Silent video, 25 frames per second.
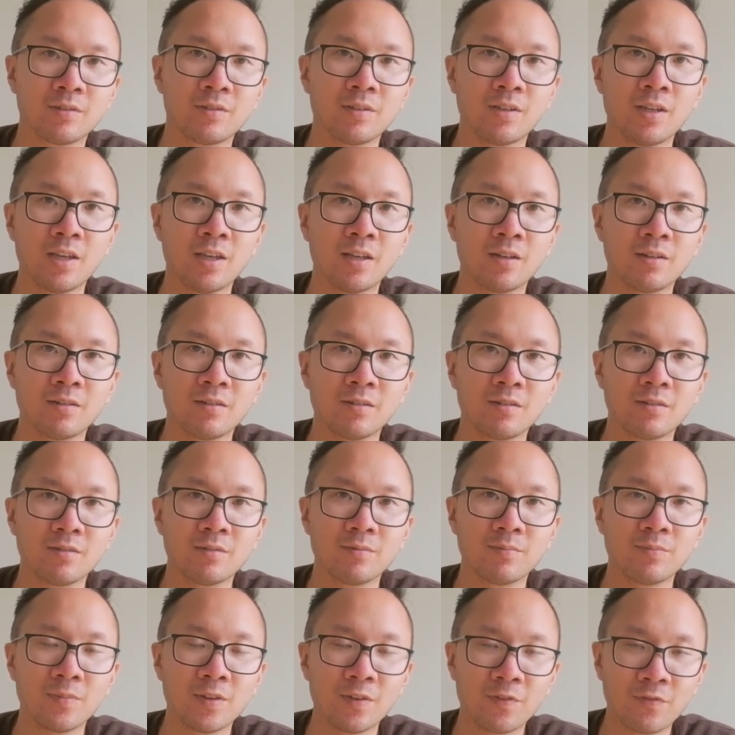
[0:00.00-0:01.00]
And
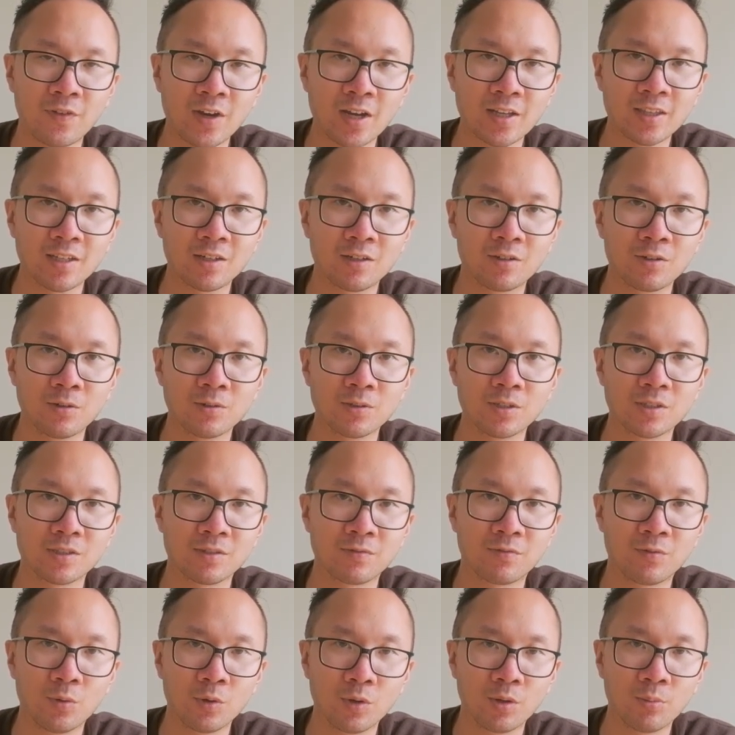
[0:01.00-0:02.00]
the fact that Gold is
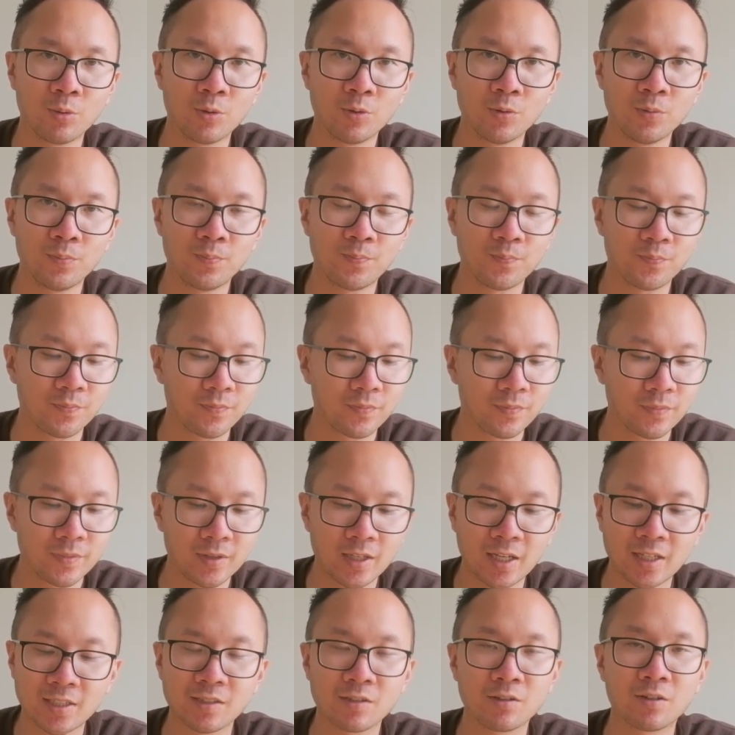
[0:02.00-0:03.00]
affordable,
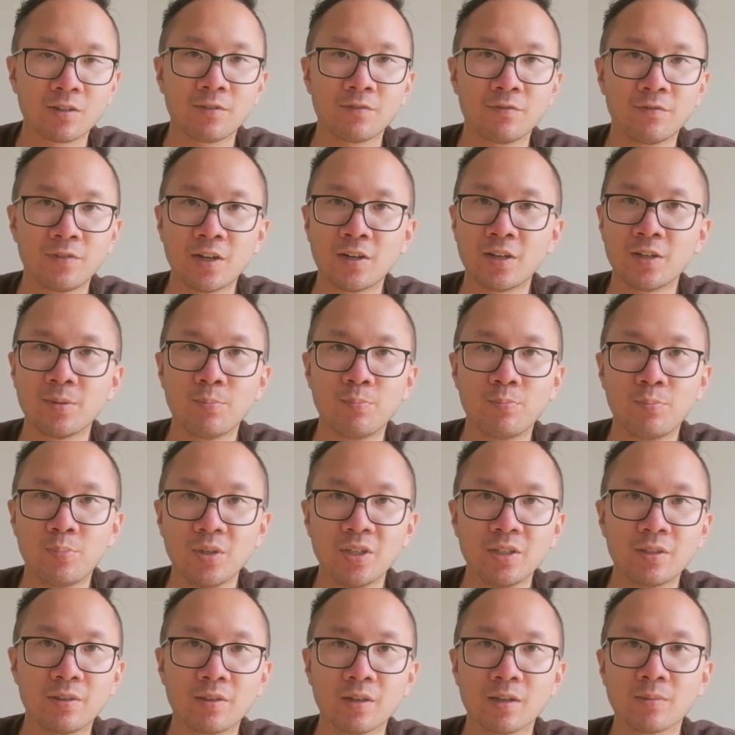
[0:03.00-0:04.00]
that's got a very
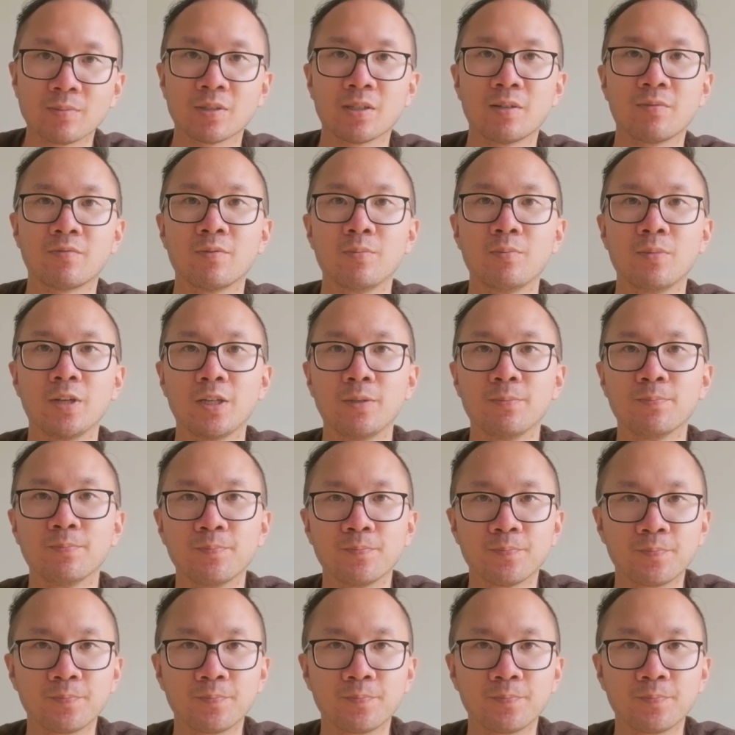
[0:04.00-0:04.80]
big thumbs up from me.